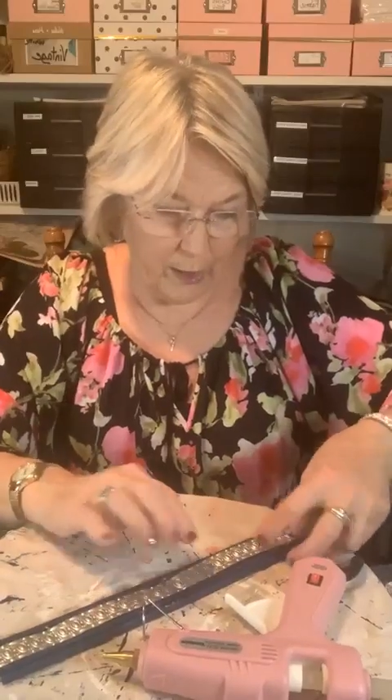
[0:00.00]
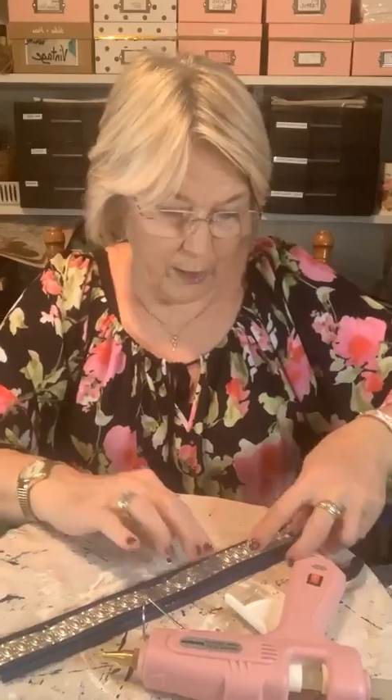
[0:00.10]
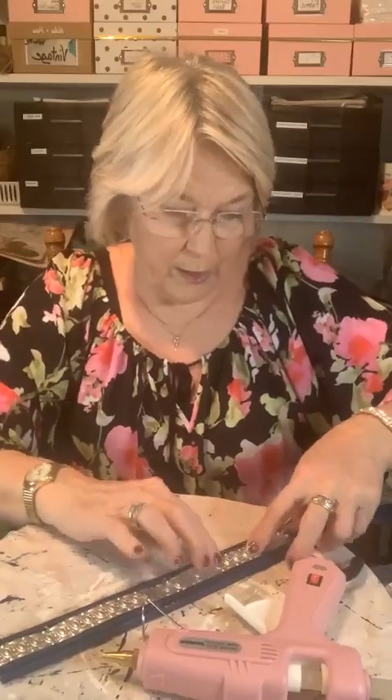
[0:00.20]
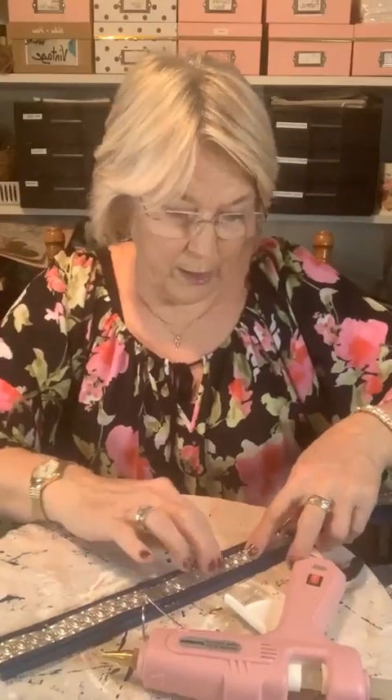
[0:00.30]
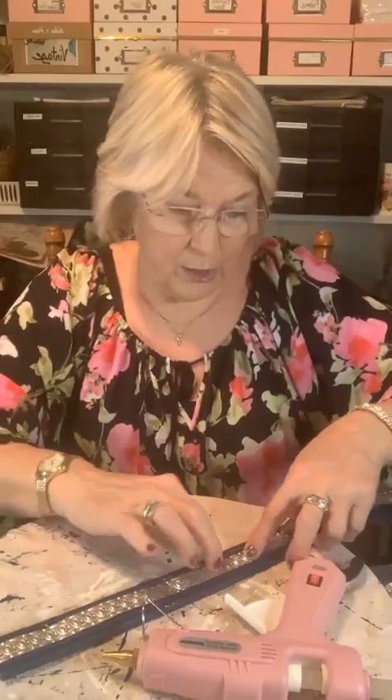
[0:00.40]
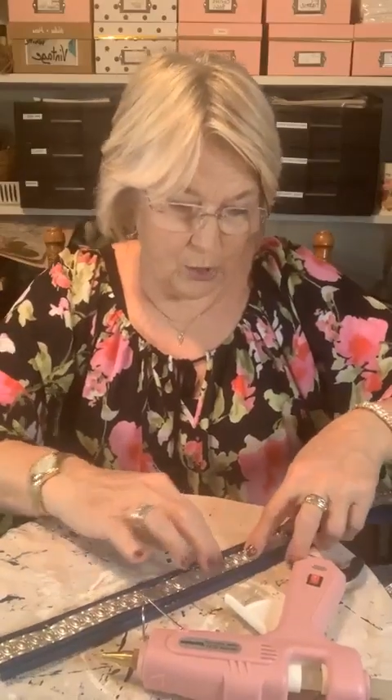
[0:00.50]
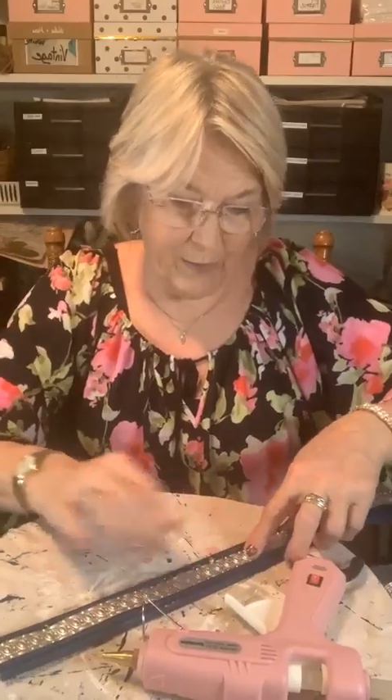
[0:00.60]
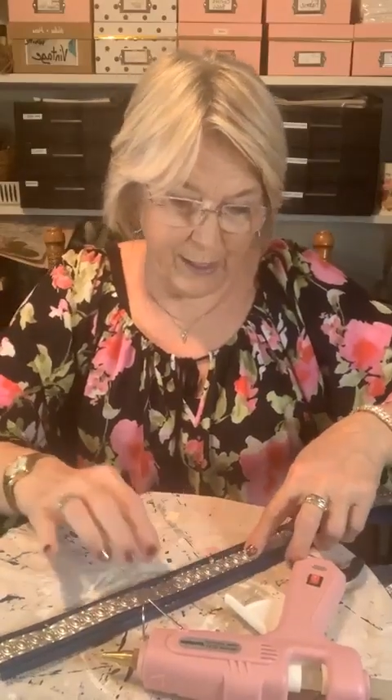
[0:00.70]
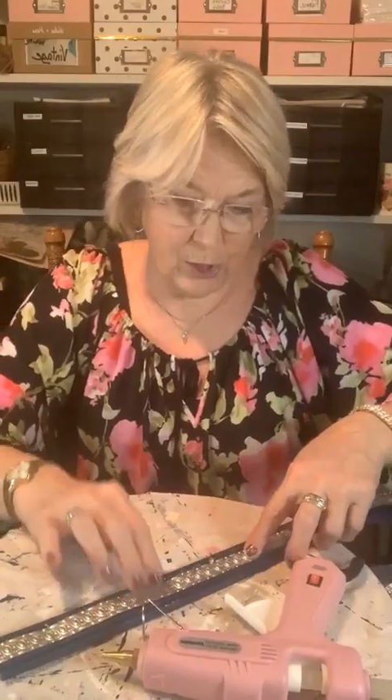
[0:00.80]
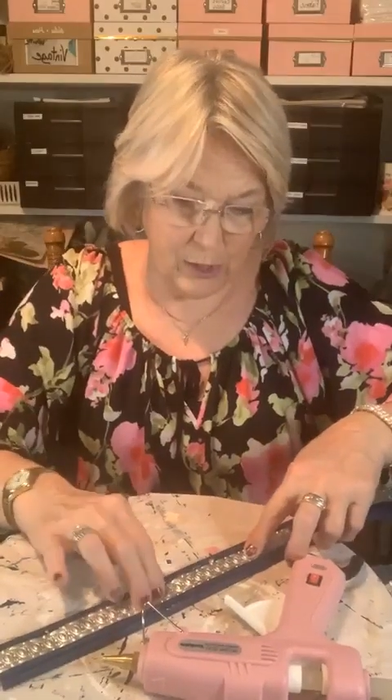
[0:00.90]
Okay, and it's
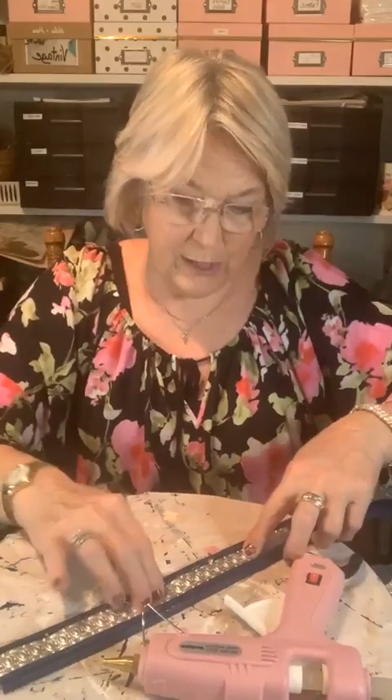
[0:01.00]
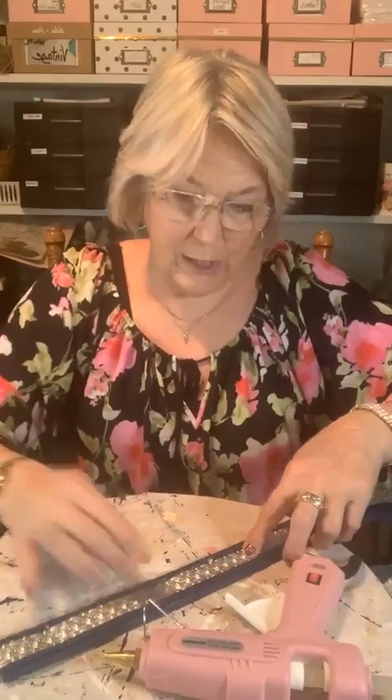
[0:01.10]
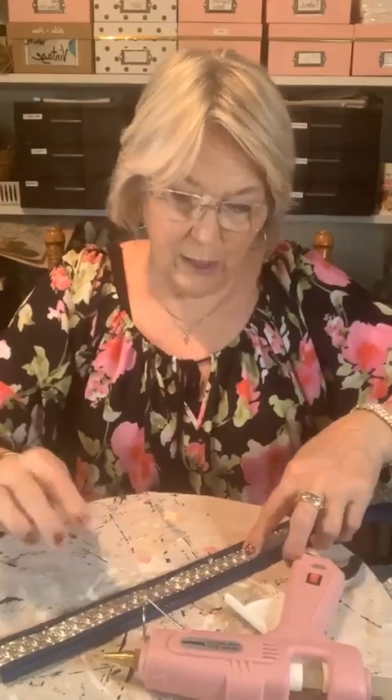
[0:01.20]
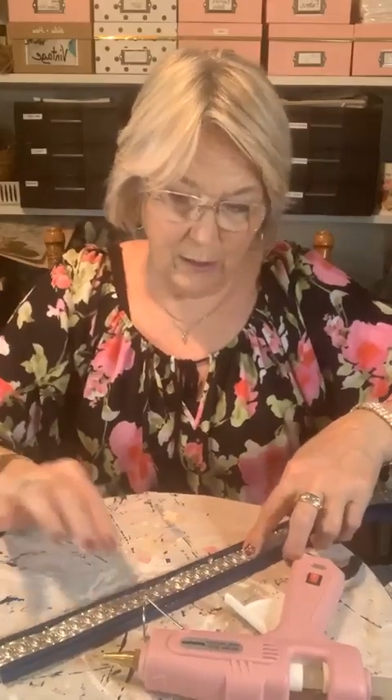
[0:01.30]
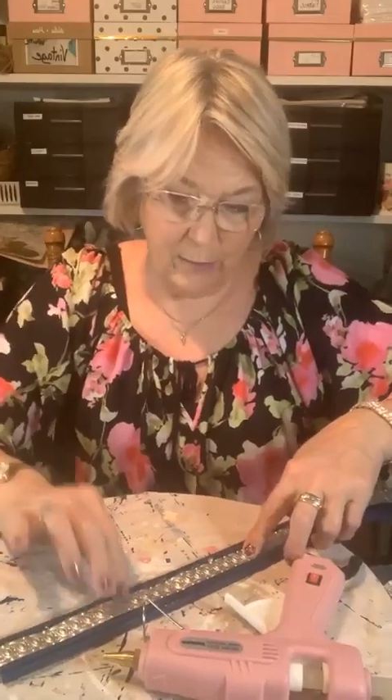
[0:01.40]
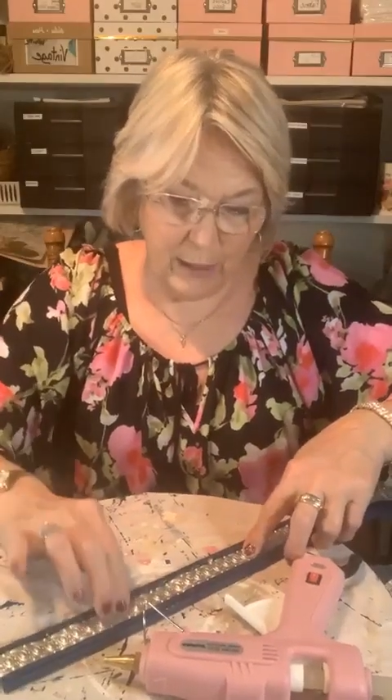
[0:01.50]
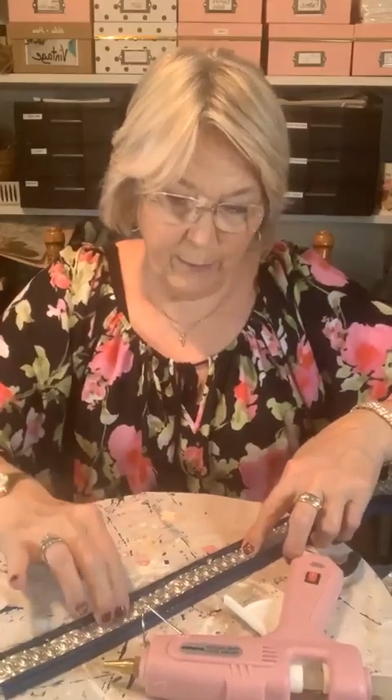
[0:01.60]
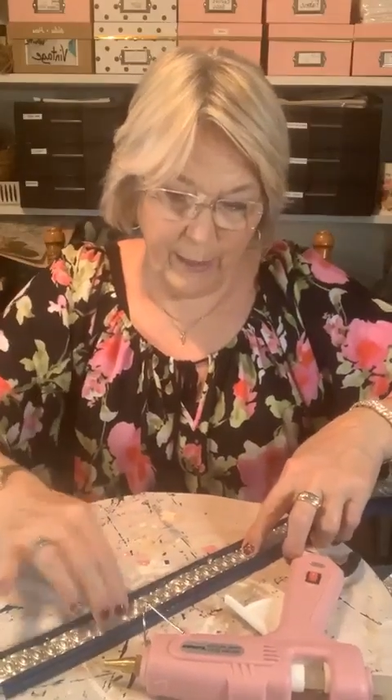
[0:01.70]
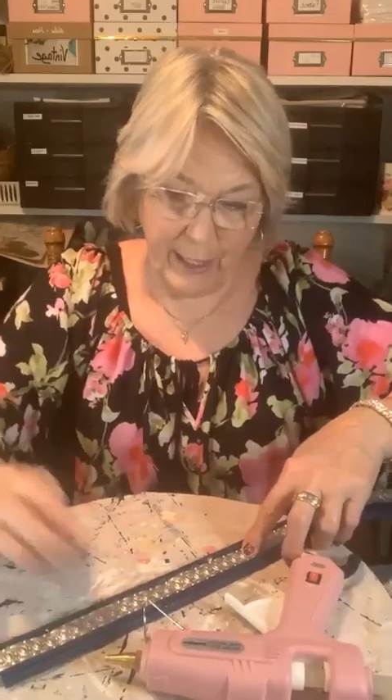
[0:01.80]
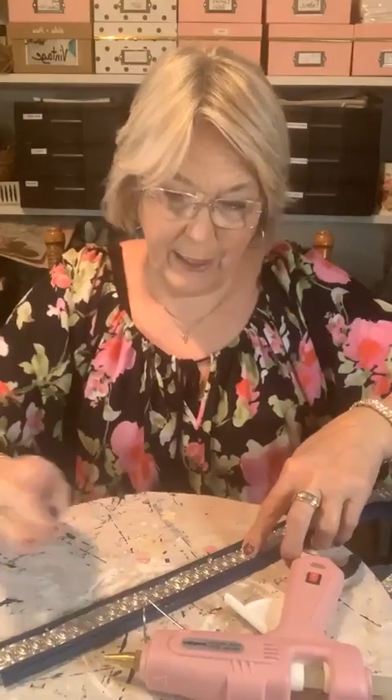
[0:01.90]
scratching
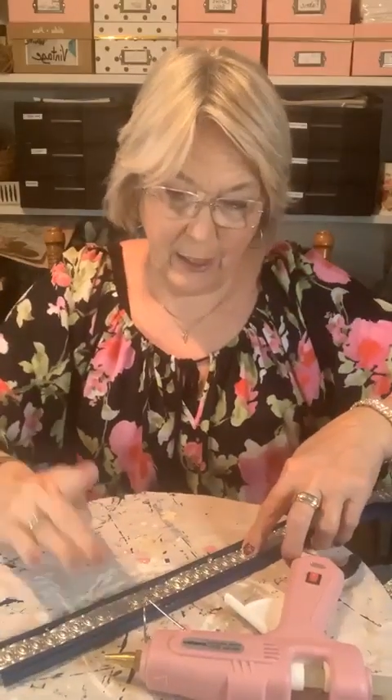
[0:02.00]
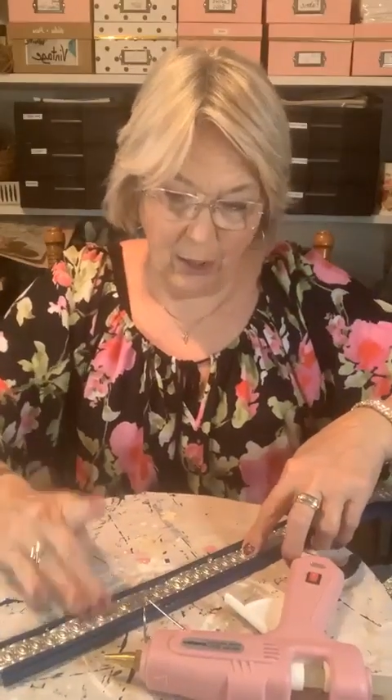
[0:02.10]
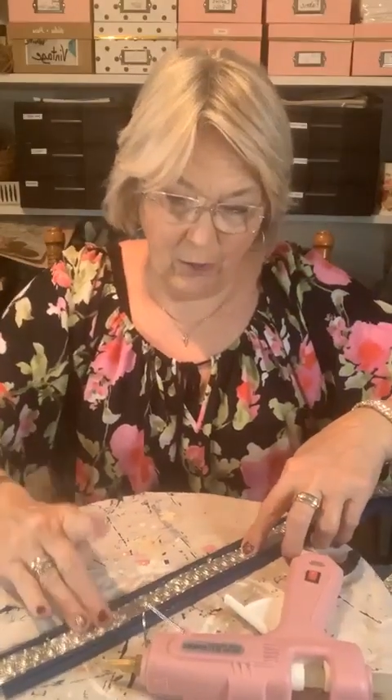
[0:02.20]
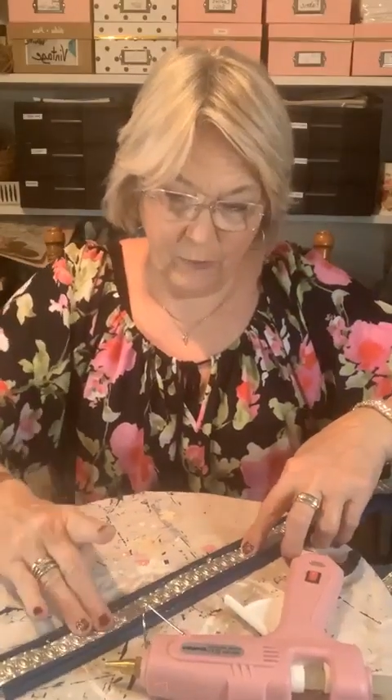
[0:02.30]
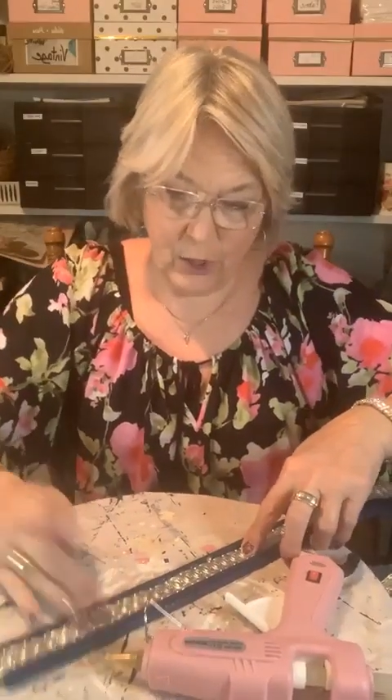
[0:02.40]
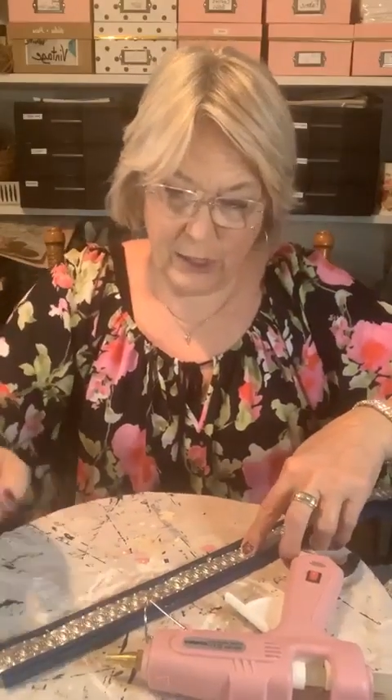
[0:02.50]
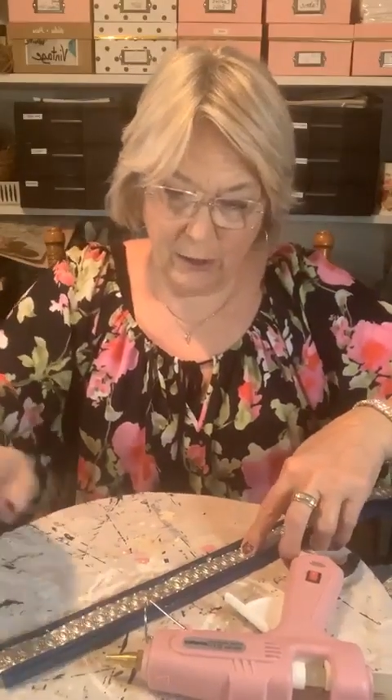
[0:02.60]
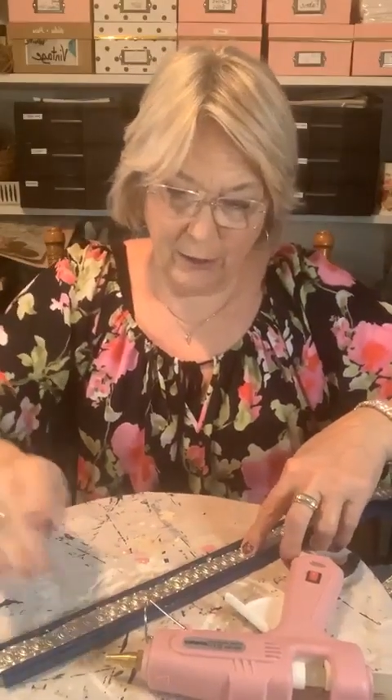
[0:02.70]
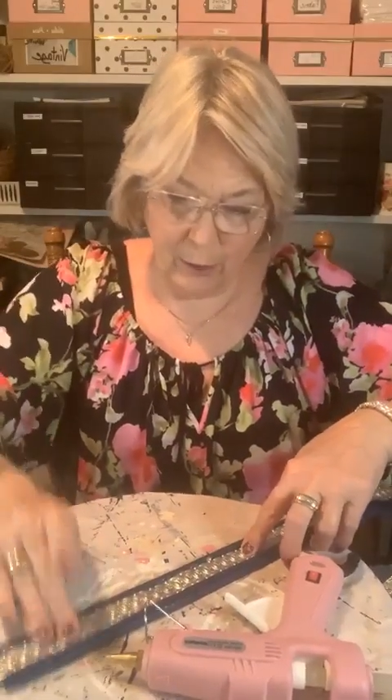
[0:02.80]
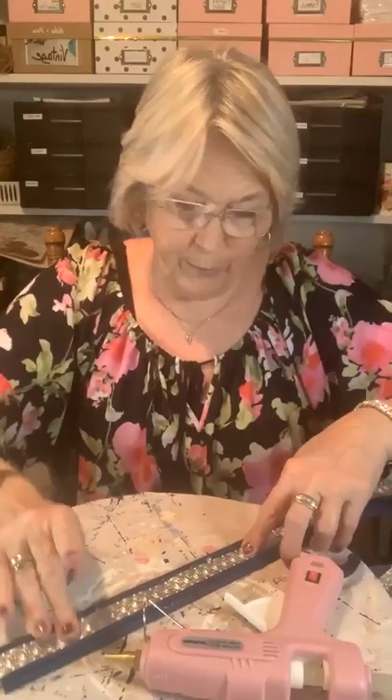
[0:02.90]
some of the paint off
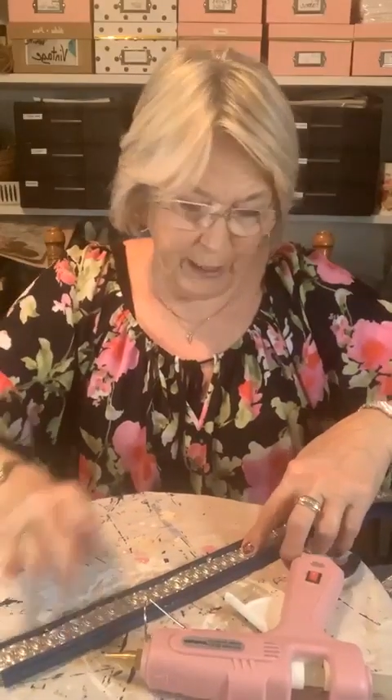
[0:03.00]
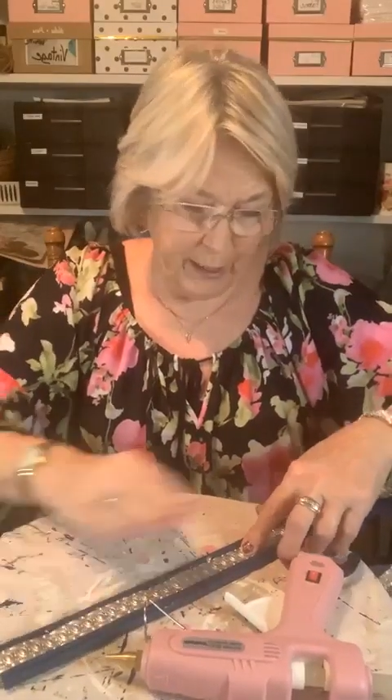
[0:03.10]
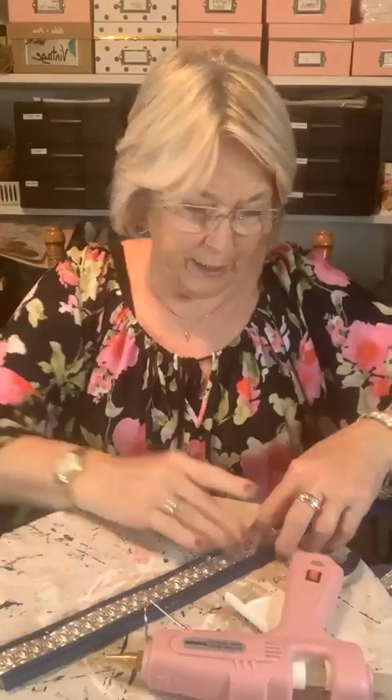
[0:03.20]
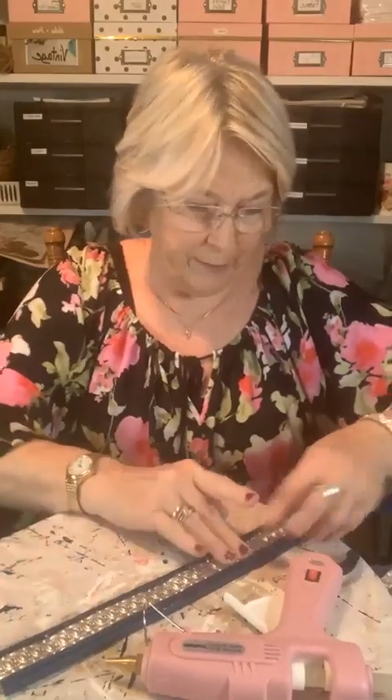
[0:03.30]
just a little bit.